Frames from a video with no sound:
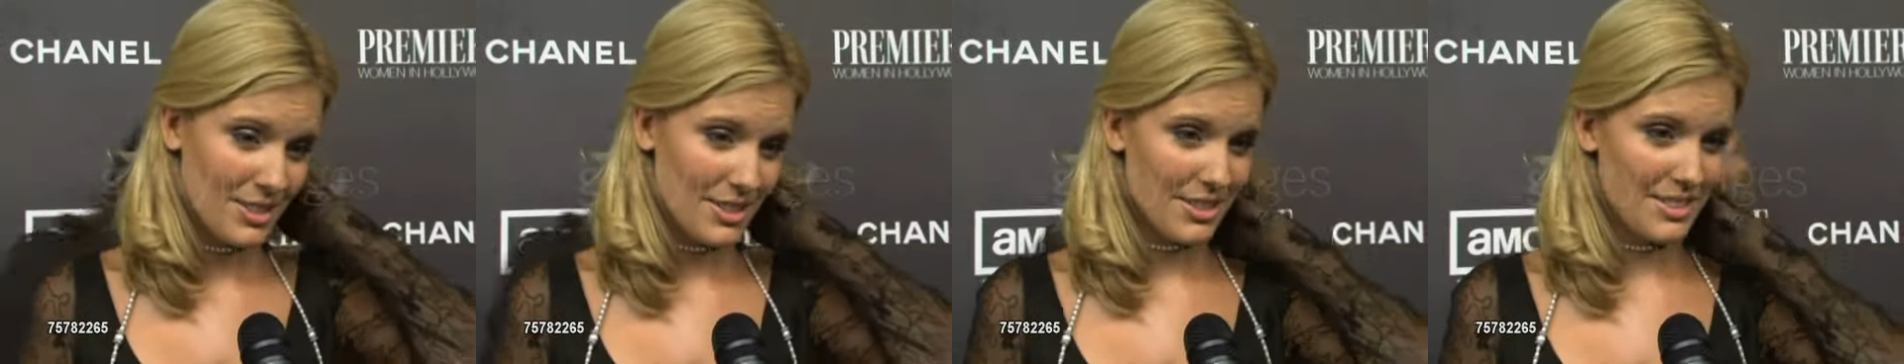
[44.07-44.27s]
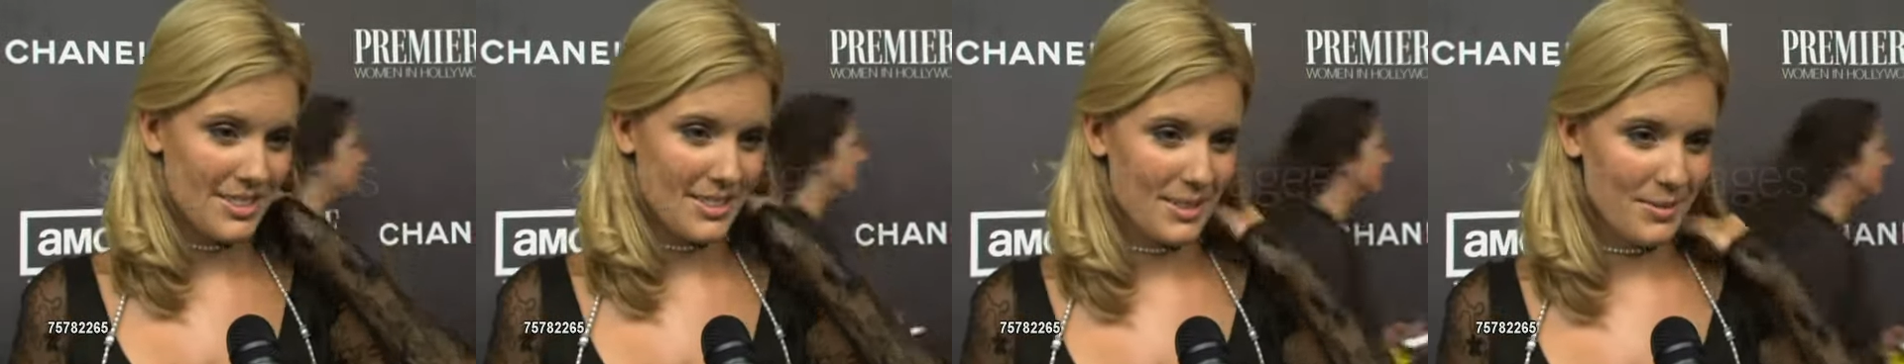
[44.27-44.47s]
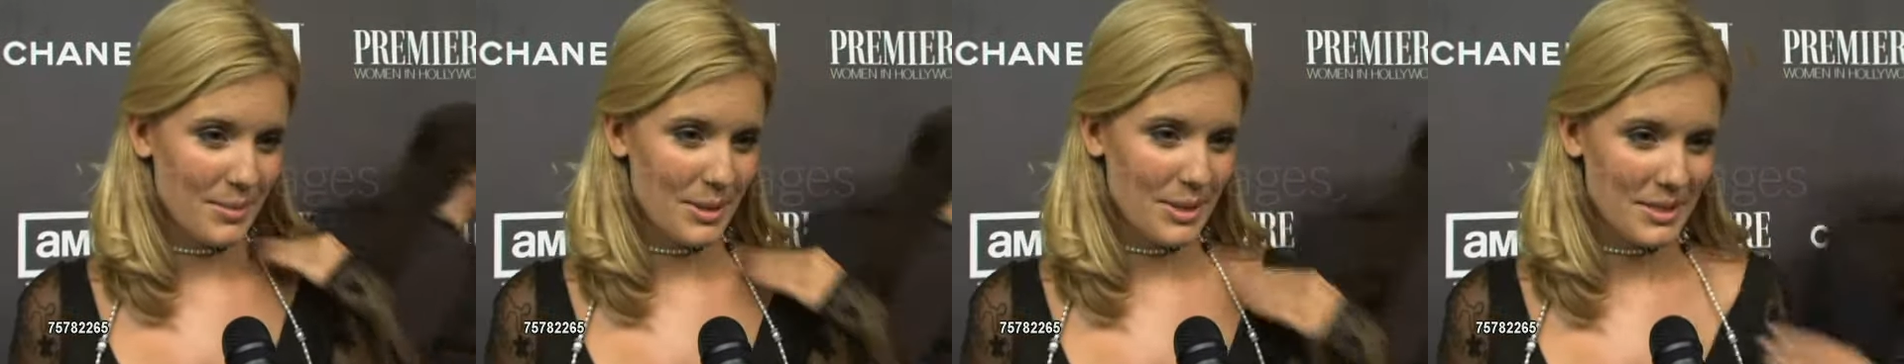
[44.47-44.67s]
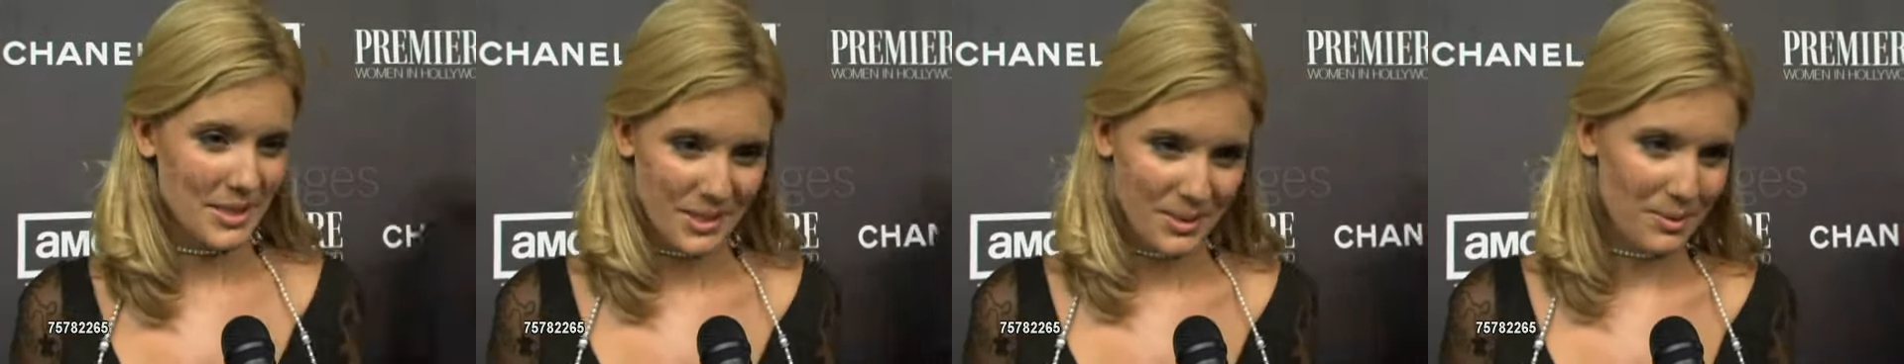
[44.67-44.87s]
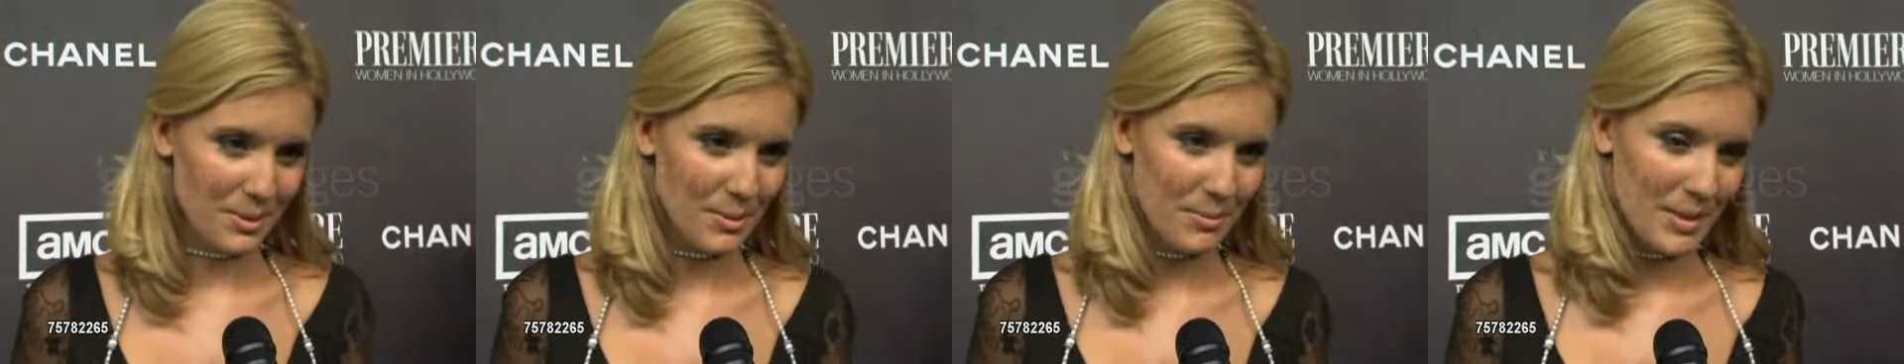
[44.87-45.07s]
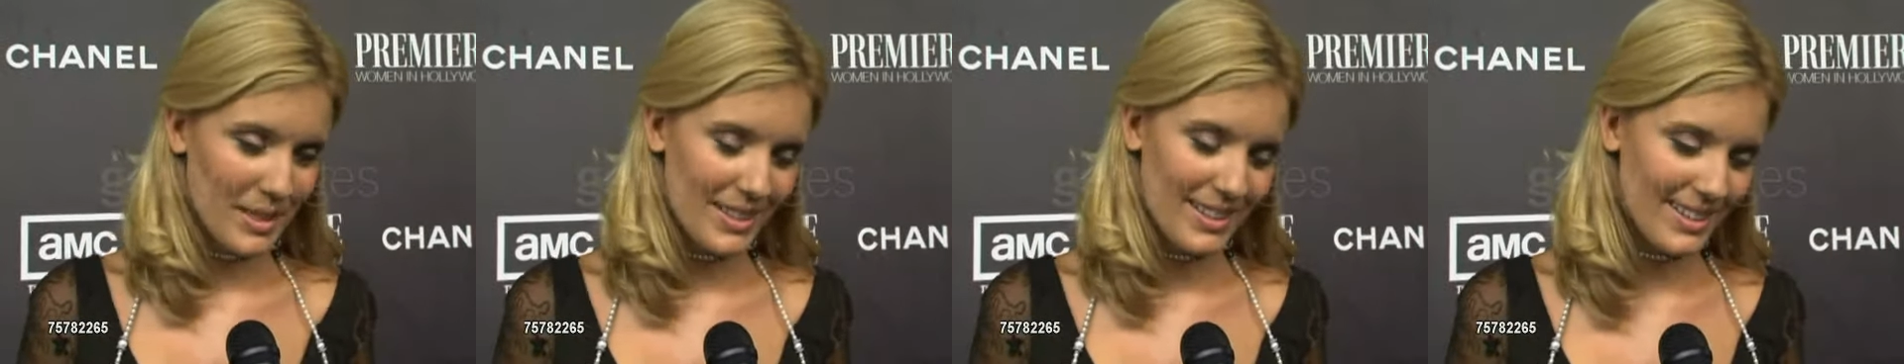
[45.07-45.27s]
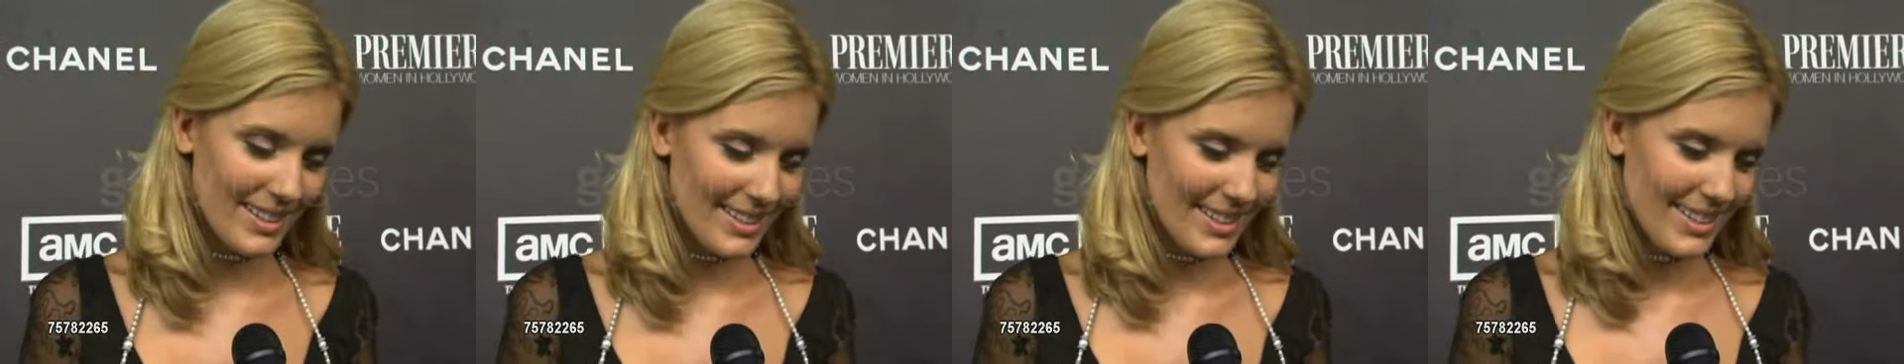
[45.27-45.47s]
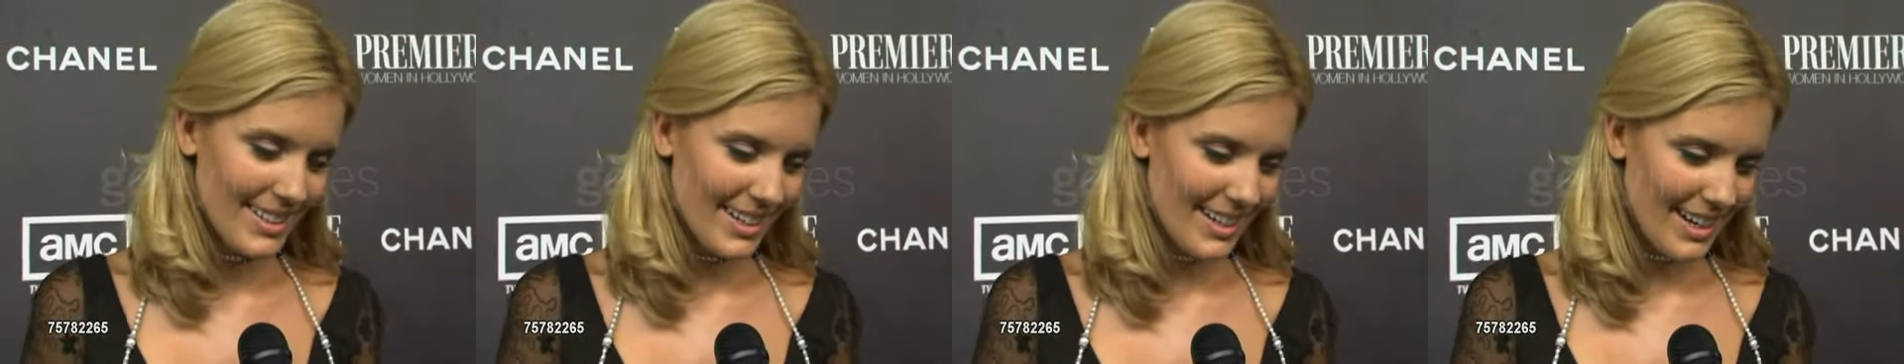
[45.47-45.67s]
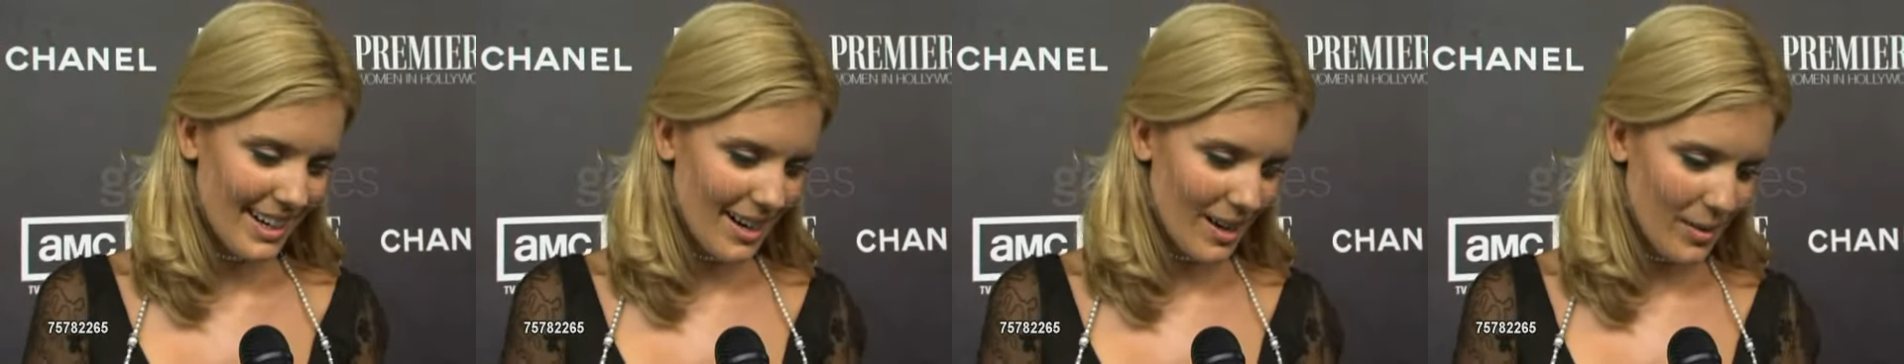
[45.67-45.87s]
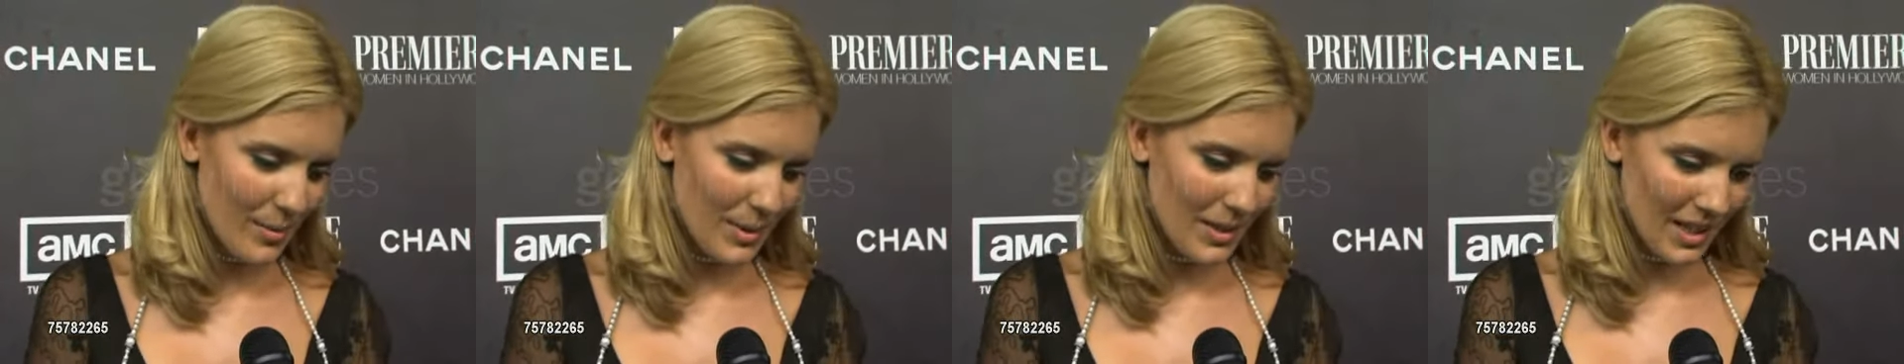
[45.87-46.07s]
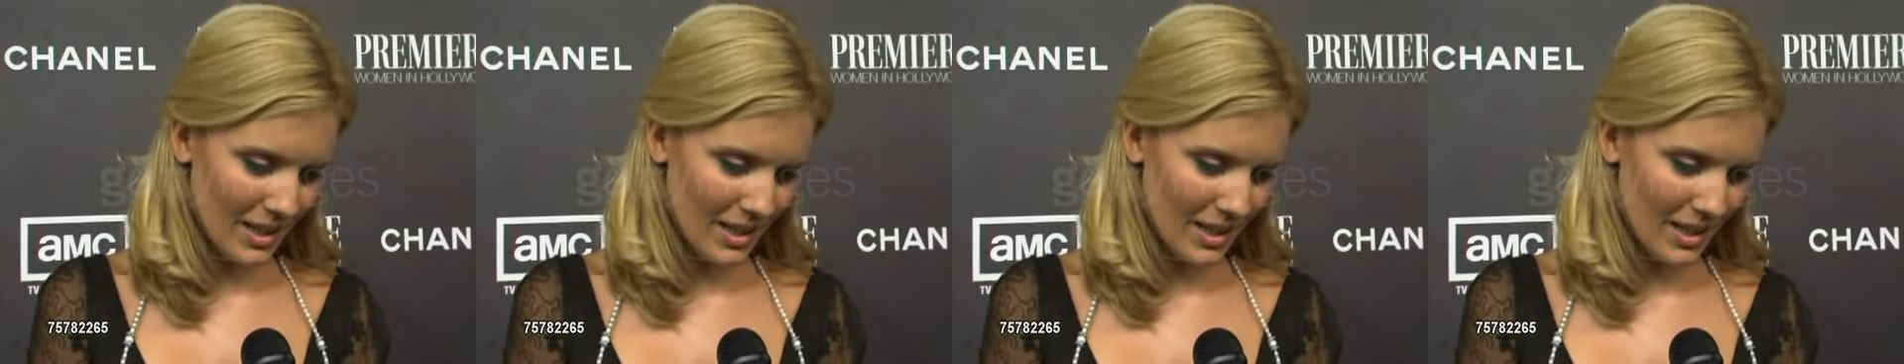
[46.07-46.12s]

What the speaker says: She's an amazing woman, and